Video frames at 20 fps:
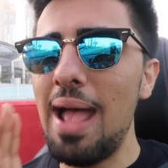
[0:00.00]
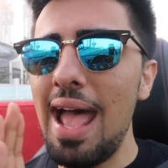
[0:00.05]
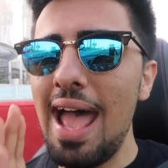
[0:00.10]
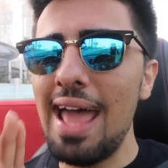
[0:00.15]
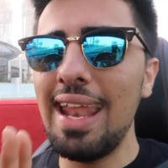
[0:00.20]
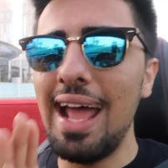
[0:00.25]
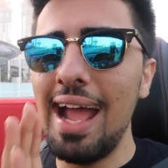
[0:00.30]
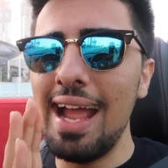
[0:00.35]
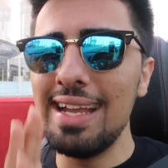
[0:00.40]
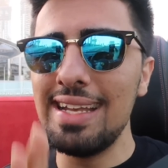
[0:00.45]

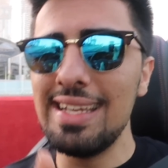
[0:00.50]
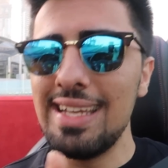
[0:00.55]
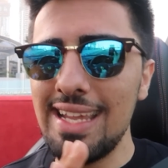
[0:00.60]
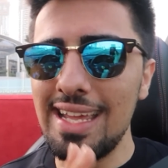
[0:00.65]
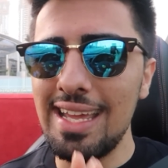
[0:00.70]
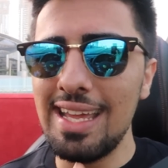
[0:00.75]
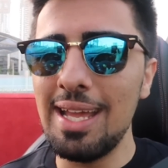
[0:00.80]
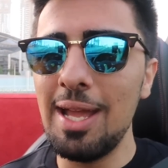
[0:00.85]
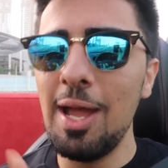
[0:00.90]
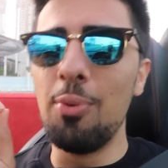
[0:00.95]
bad
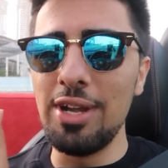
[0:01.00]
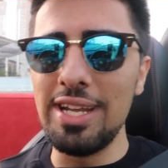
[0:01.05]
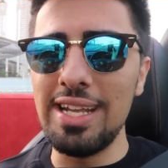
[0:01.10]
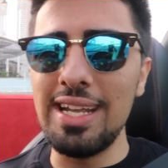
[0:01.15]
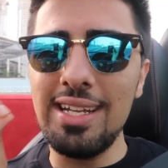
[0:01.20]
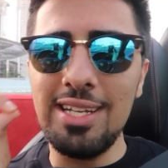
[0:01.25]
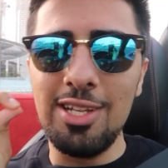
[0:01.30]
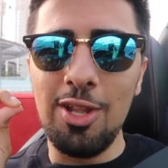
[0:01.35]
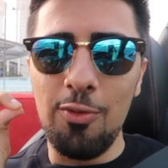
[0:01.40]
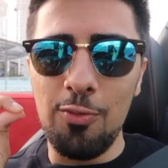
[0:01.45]
idea
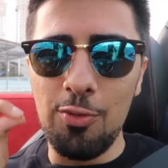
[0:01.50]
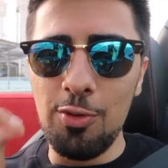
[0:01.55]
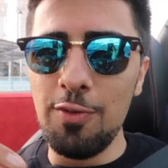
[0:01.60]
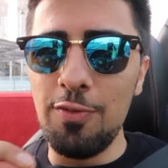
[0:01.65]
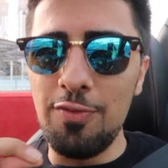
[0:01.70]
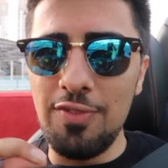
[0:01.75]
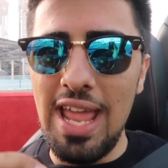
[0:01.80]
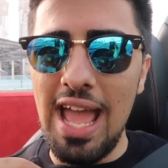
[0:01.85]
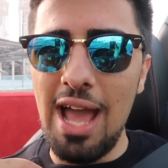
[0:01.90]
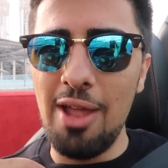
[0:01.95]
bringing the
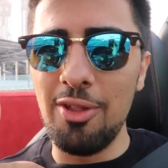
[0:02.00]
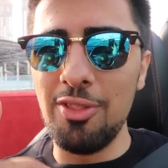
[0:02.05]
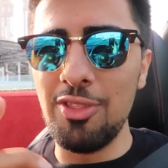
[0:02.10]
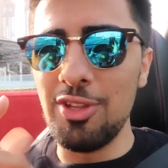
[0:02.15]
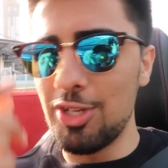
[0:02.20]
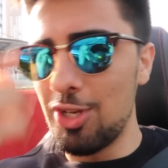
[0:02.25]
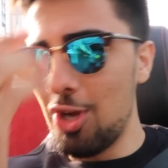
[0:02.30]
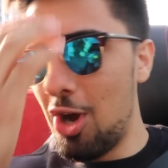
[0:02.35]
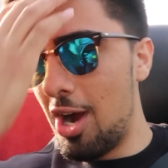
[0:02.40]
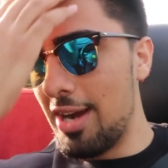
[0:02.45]
roof down on
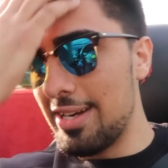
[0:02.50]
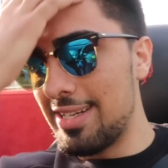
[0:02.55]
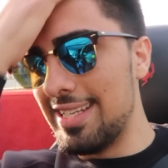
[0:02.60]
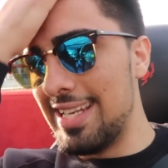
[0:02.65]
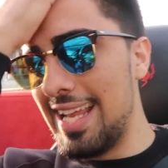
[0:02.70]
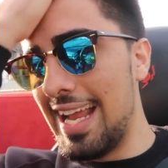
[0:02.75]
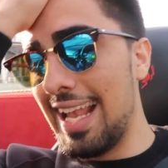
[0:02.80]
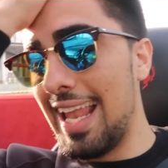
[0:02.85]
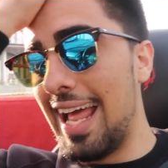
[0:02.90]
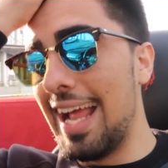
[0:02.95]
the car
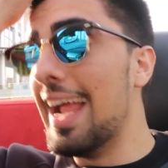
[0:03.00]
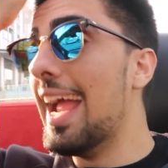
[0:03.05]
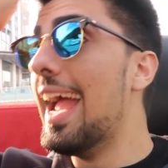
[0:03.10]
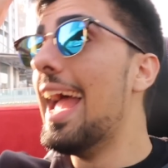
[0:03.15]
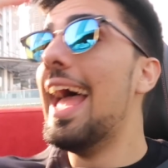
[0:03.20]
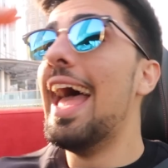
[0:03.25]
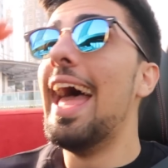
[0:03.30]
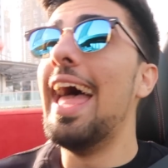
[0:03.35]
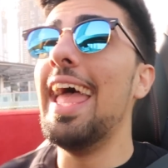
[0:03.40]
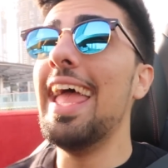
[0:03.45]
today. Like,
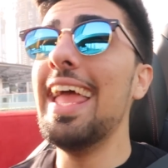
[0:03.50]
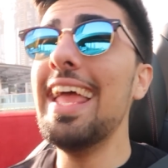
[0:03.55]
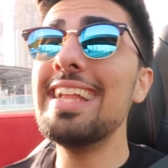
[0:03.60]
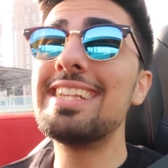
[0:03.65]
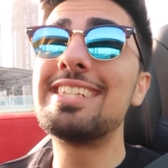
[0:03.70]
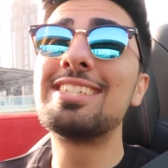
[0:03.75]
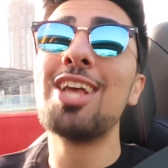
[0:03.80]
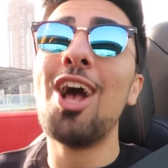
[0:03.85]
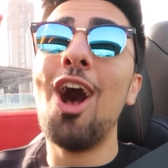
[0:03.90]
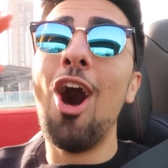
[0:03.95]

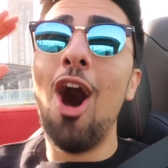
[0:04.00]
it's